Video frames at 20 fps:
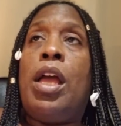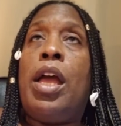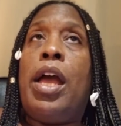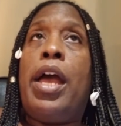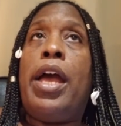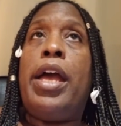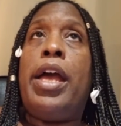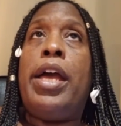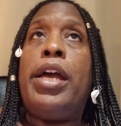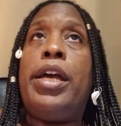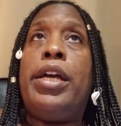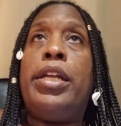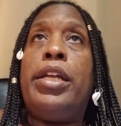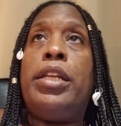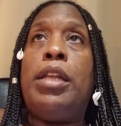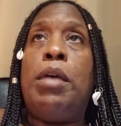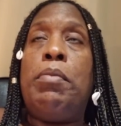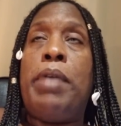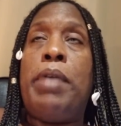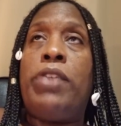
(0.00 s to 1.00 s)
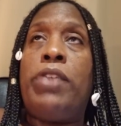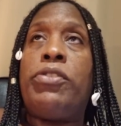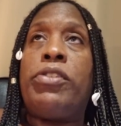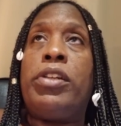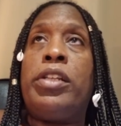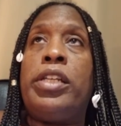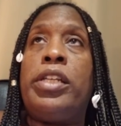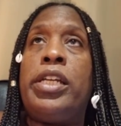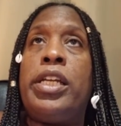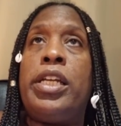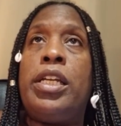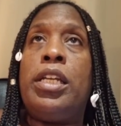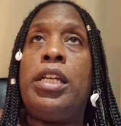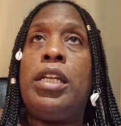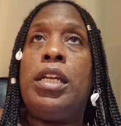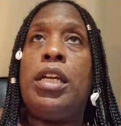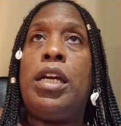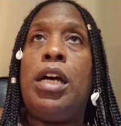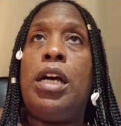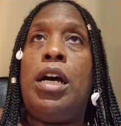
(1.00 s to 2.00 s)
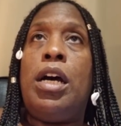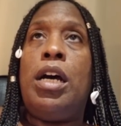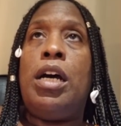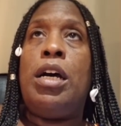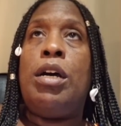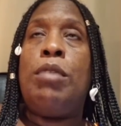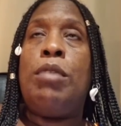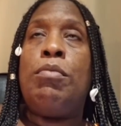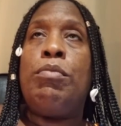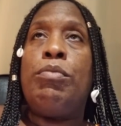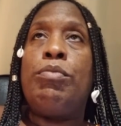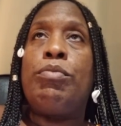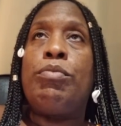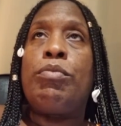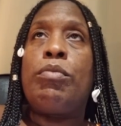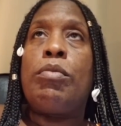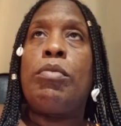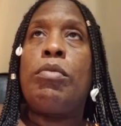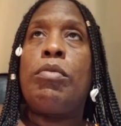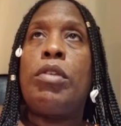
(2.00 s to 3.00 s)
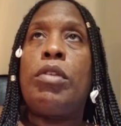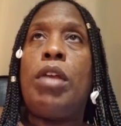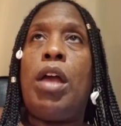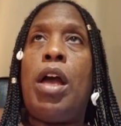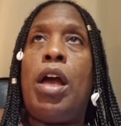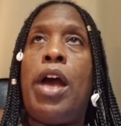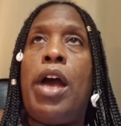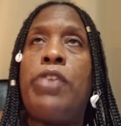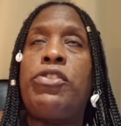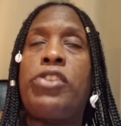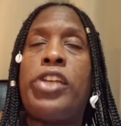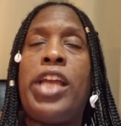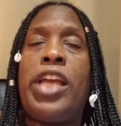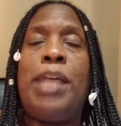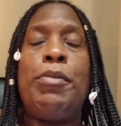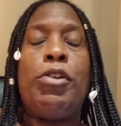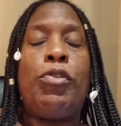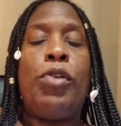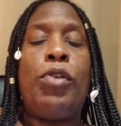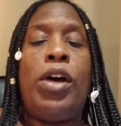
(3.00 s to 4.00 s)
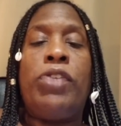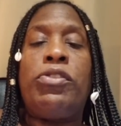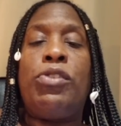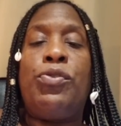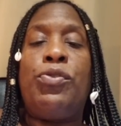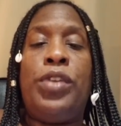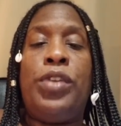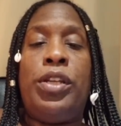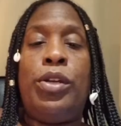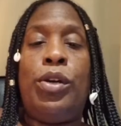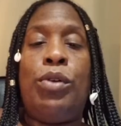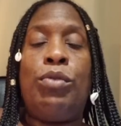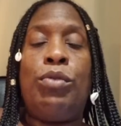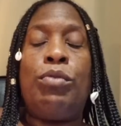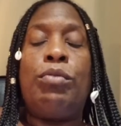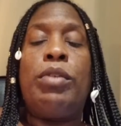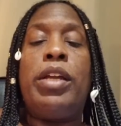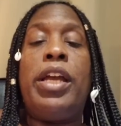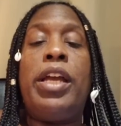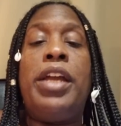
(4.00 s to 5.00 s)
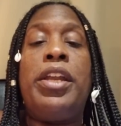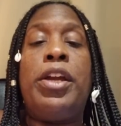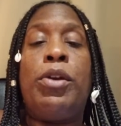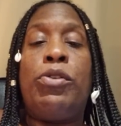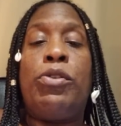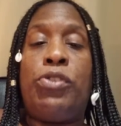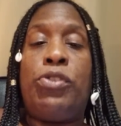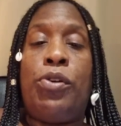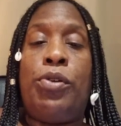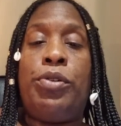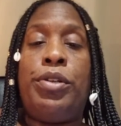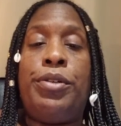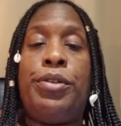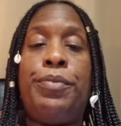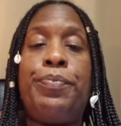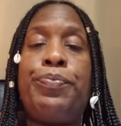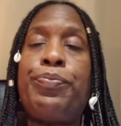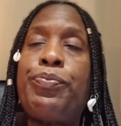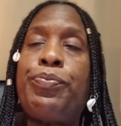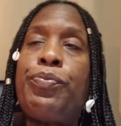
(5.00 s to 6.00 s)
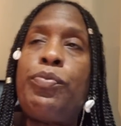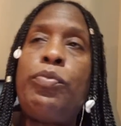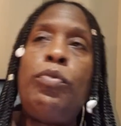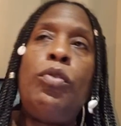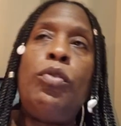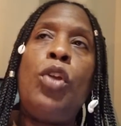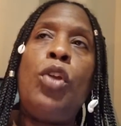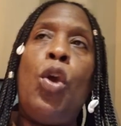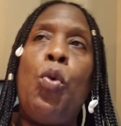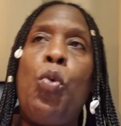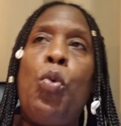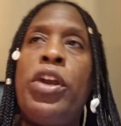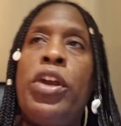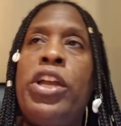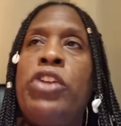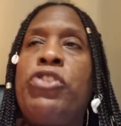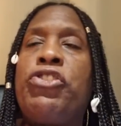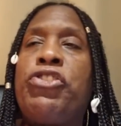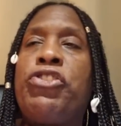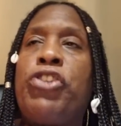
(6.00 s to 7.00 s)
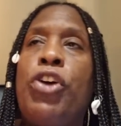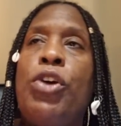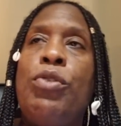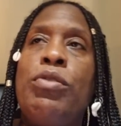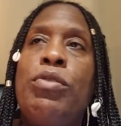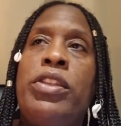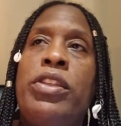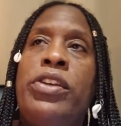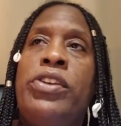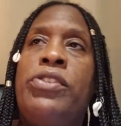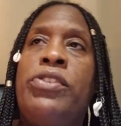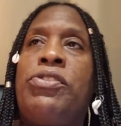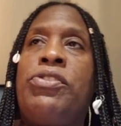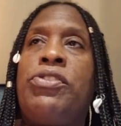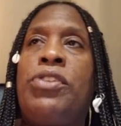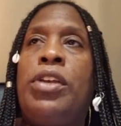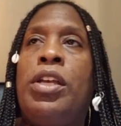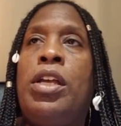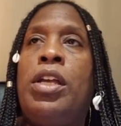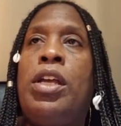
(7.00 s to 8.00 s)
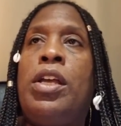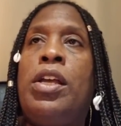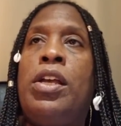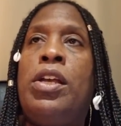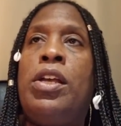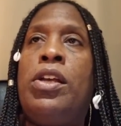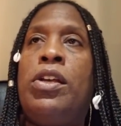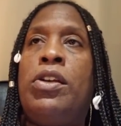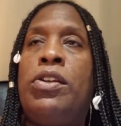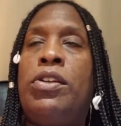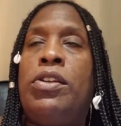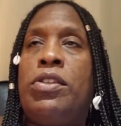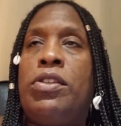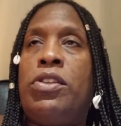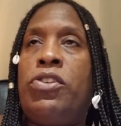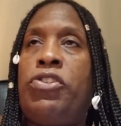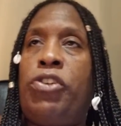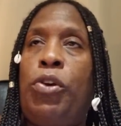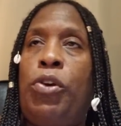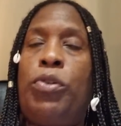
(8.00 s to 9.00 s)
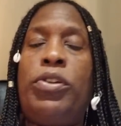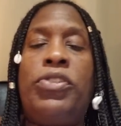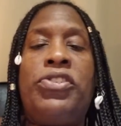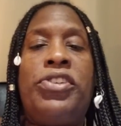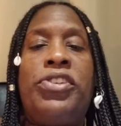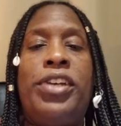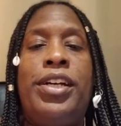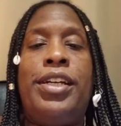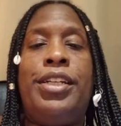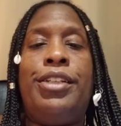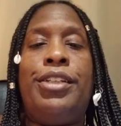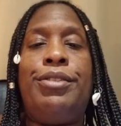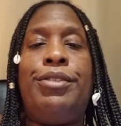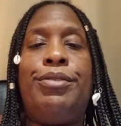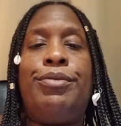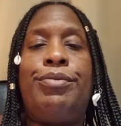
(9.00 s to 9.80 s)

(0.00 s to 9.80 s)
And basically, I came across this video in Arizona where it showed the sun,